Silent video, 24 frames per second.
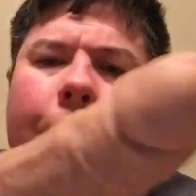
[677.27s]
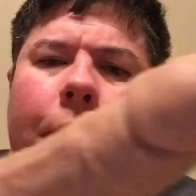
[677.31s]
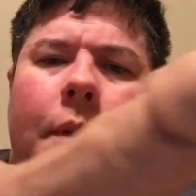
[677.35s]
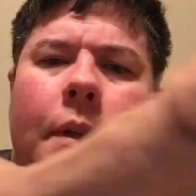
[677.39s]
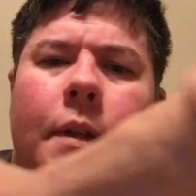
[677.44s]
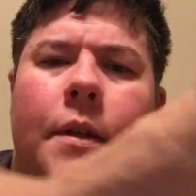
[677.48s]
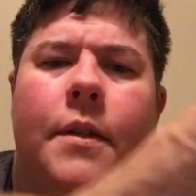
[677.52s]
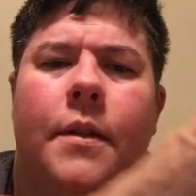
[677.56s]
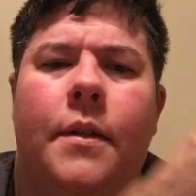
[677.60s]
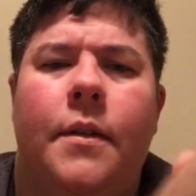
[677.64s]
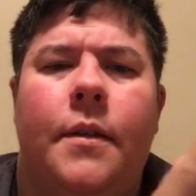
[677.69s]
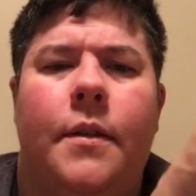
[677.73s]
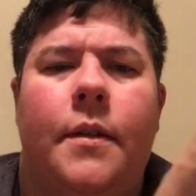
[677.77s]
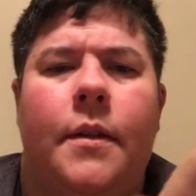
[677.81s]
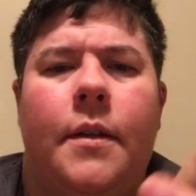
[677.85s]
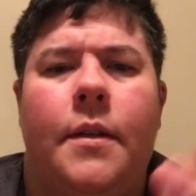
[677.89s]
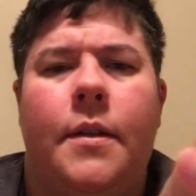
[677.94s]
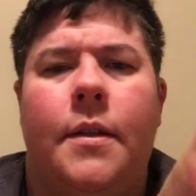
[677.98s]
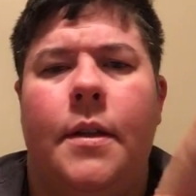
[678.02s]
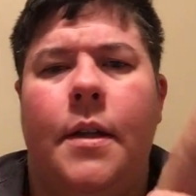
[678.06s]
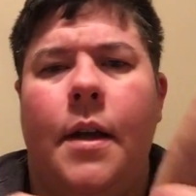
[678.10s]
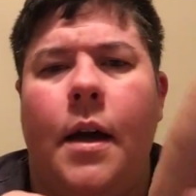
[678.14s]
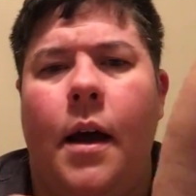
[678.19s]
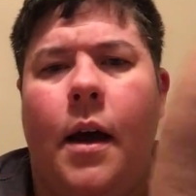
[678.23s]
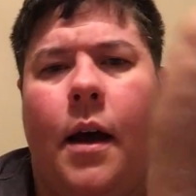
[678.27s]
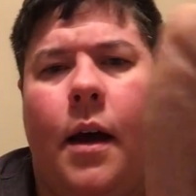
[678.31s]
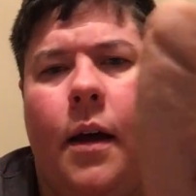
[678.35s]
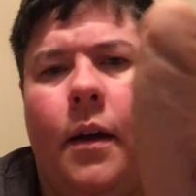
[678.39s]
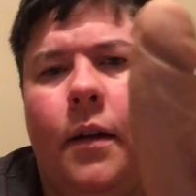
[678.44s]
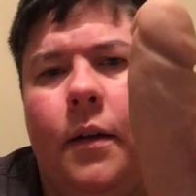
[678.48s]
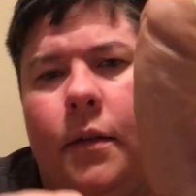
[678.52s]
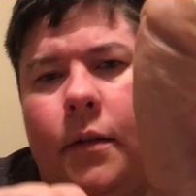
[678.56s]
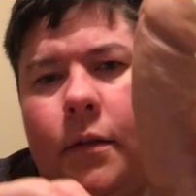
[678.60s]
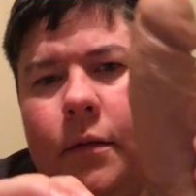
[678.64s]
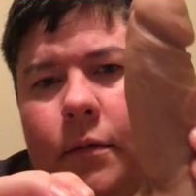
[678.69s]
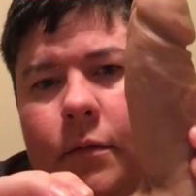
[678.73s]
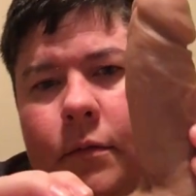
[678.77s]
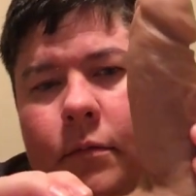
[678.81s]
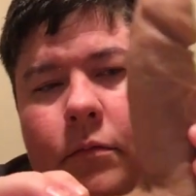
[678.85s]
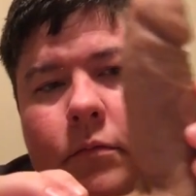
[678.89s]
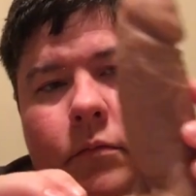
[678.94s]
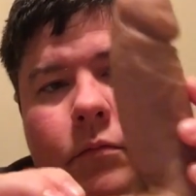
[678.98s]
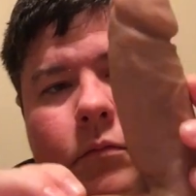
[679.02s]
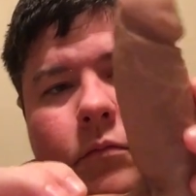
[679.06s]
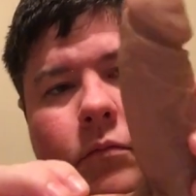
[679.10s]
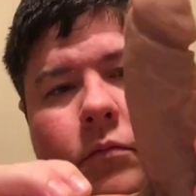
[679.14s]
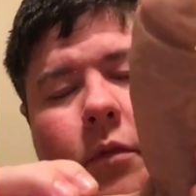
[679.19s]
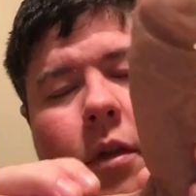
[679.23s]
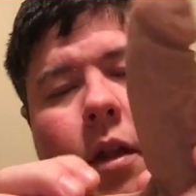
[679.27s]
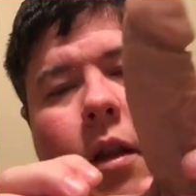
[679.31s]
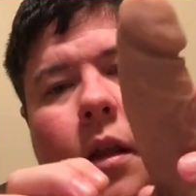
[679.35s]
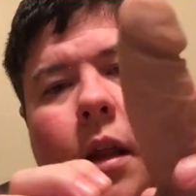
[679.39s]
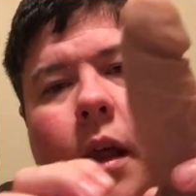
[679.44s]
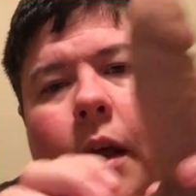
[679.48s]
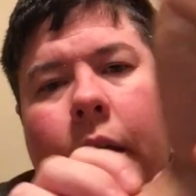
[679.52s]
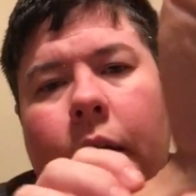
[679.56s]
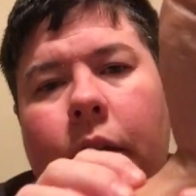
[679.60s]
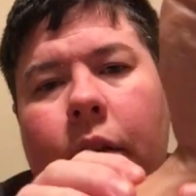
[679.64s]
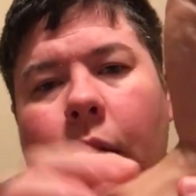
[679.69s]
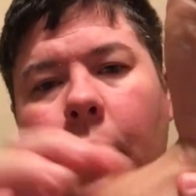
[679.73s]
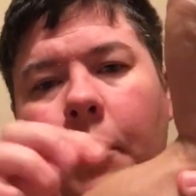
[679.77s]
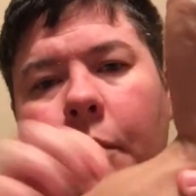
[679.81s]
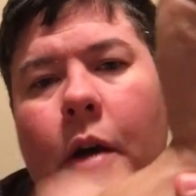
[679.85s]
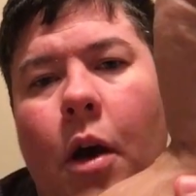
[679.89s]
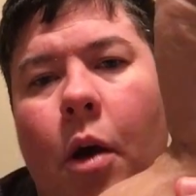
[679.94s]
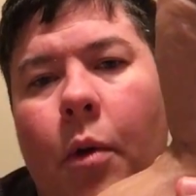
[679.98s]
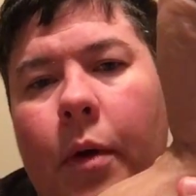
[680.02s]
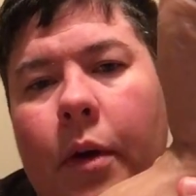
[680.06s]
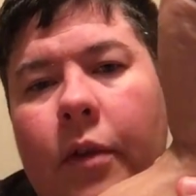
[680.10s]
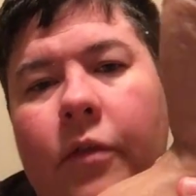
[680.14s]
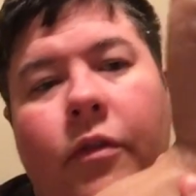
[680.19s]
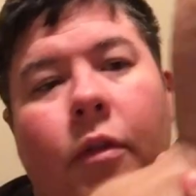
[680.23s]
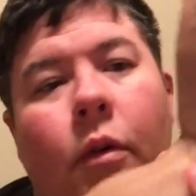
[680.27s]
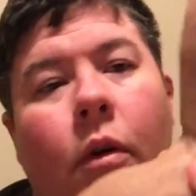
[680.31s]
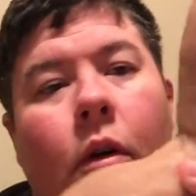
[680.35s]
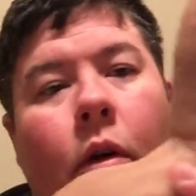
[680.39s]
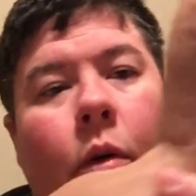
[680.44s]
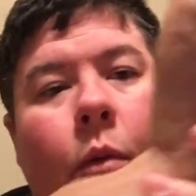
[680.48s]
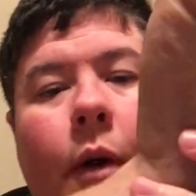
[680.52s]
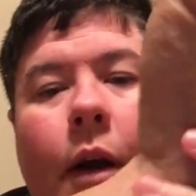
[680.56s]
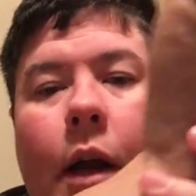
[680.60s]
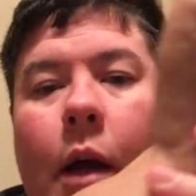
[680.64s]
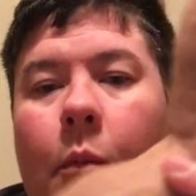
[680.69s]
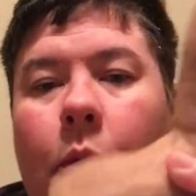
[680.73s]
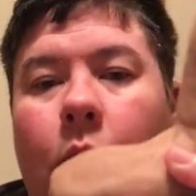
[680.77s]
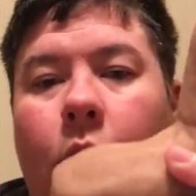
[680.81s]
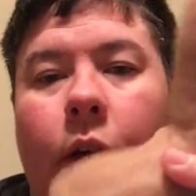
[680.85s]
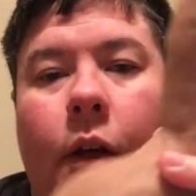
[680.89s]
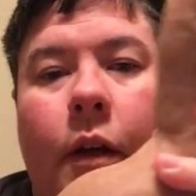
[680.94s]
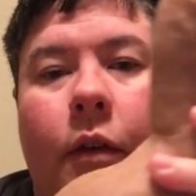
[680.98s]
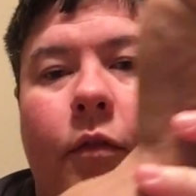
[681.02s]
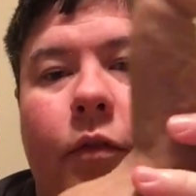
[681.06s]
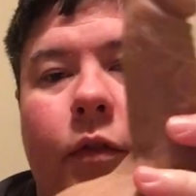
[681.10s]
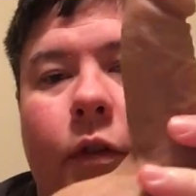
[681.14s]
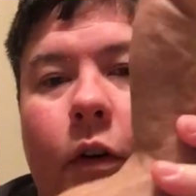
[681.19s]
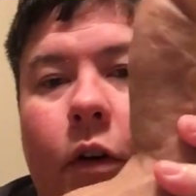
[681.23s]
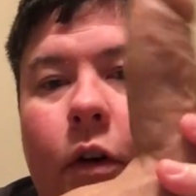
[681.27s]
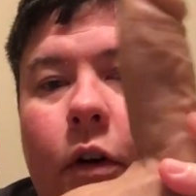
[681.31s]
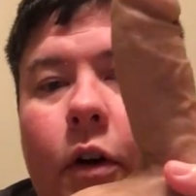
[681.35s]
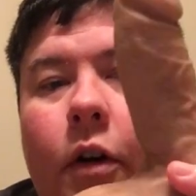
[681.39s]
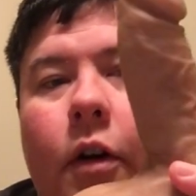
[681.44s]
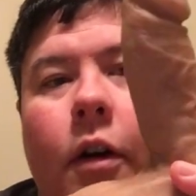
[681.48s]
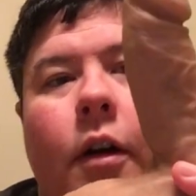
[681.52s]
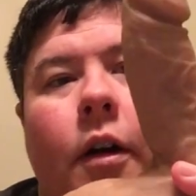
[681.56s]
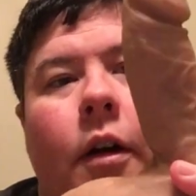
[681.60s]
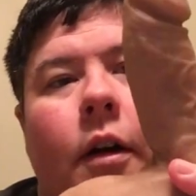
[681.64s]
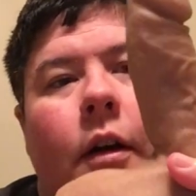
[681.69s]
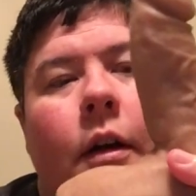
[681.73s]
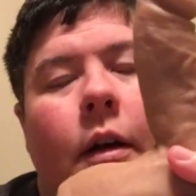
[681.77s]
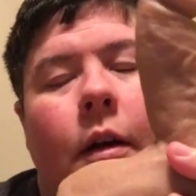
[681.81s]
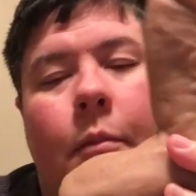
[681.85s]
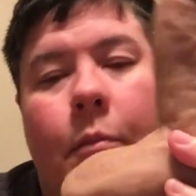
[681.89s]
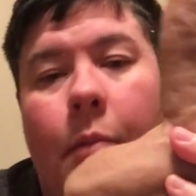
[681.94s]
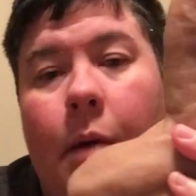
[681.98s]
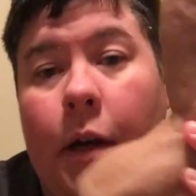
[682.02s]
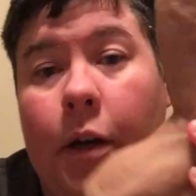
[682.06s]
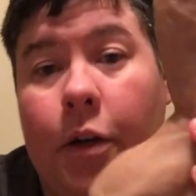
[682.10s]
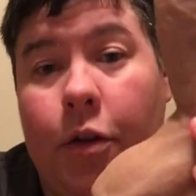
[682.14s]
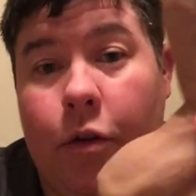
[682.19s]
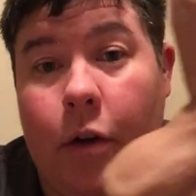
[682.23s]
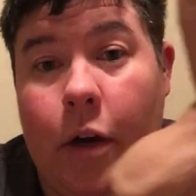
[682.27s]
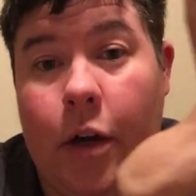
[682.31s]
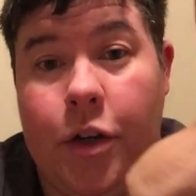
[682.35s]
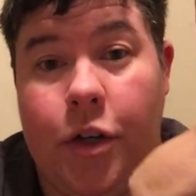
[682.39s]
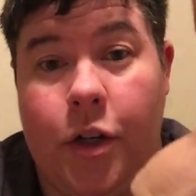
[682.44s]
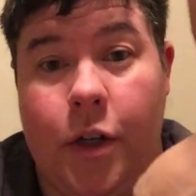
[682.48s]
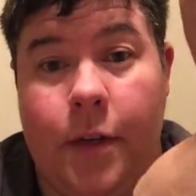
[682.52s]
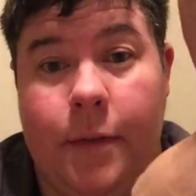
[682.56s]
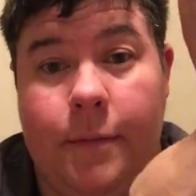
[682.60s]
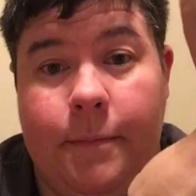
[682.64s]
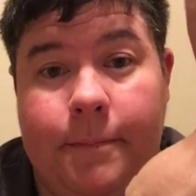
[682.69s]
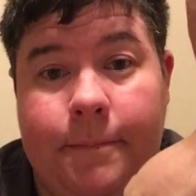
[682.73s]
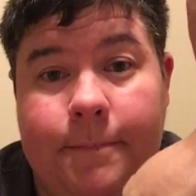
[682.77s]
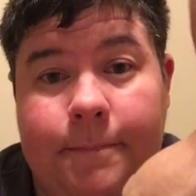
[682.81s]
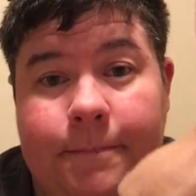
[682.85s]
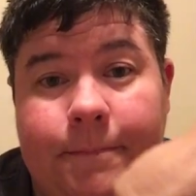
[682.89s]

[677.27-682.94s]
This is not the length I'm going for when I'm looking for penetration.